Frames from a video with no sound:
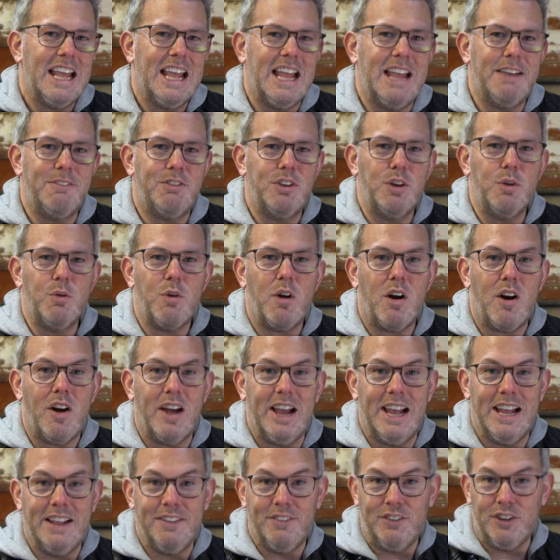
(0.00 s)
if you are
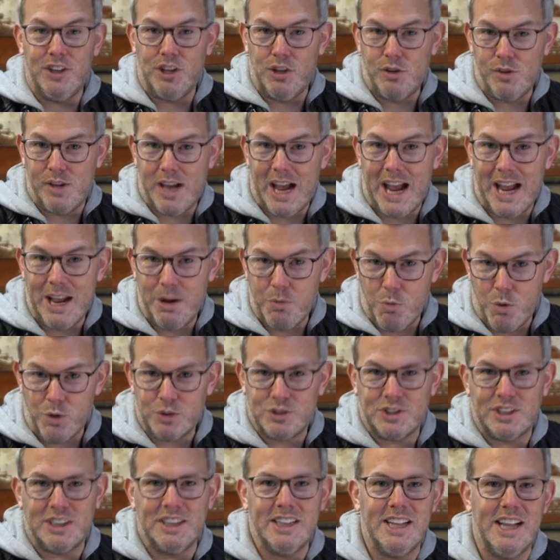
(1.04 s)
in the UK
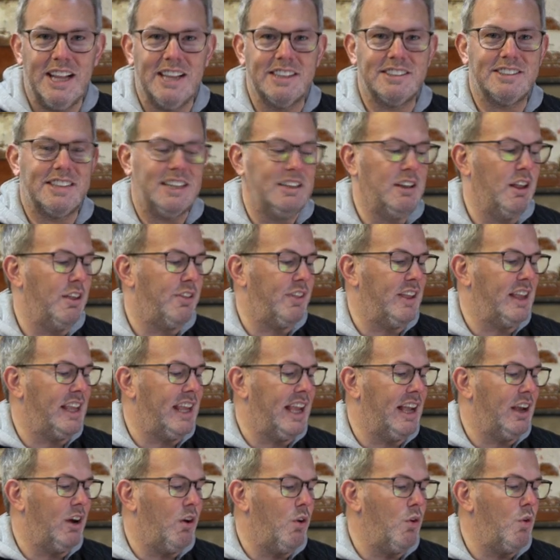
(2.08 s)
watching this and you're
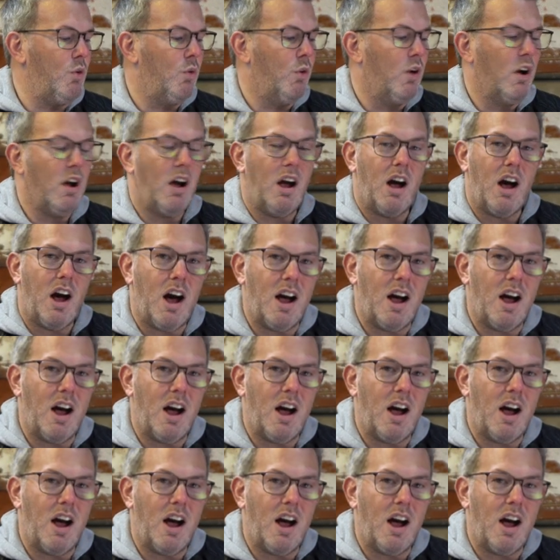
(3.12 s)
thinking, oh,